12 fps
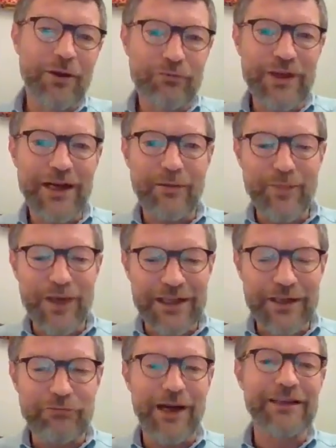we are
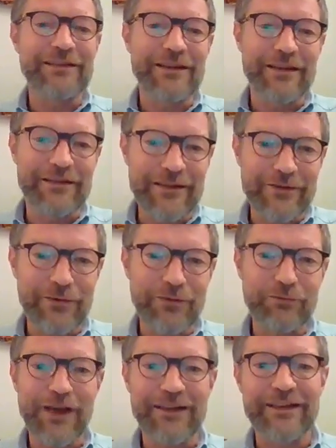making right
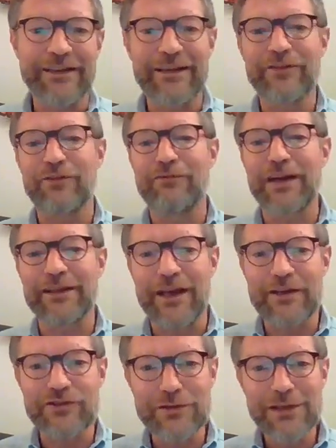decisions, we are taking the right
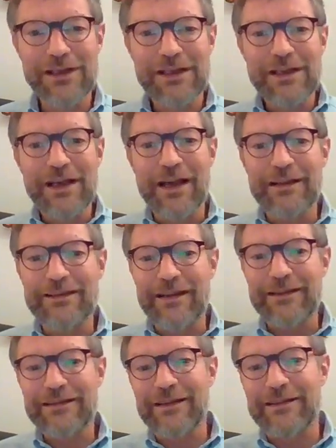action. And
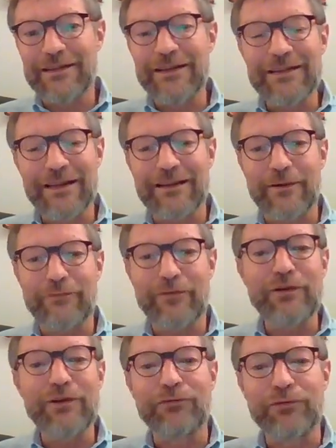that's things that are
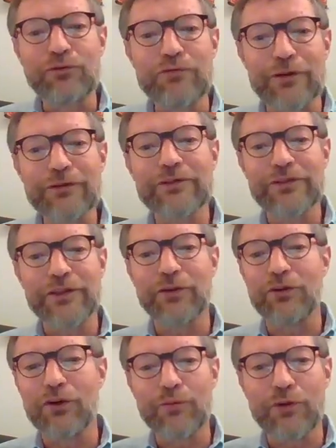very fluent in
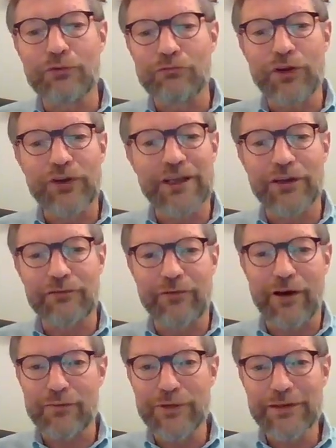a normal working
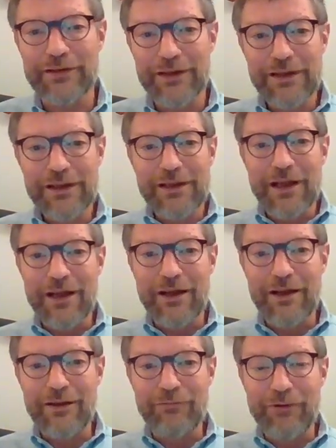environment.
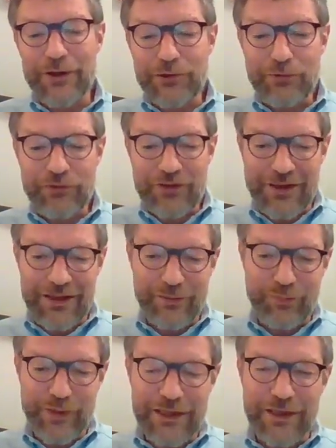When you
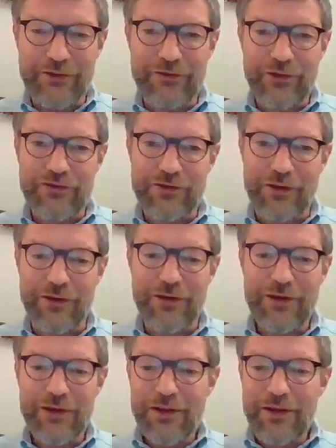start being in such a